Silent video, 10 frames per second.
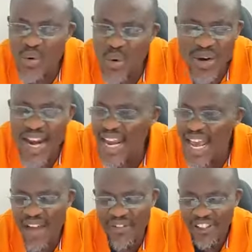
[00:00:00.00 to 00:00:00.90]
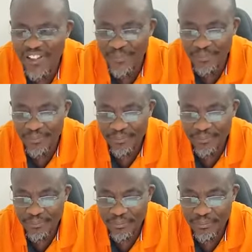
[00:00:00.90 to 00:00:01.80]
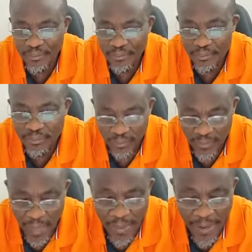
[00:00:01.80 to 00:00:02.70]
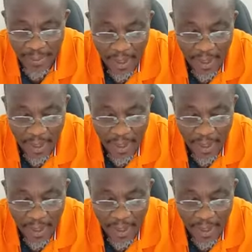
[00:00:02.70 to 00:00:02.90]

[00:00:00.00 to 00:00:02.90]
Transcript: you gain everything, amen.